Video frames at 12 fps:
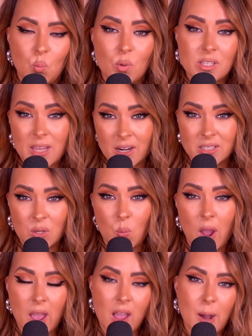which is actually
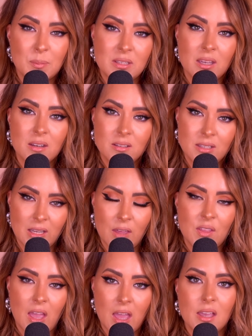why I opted to get
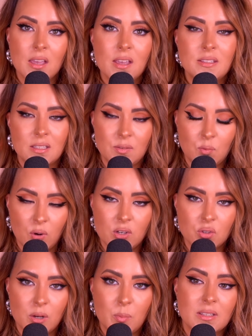the
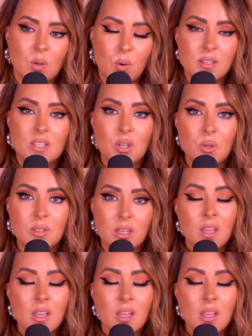a6400, because I wanted to use it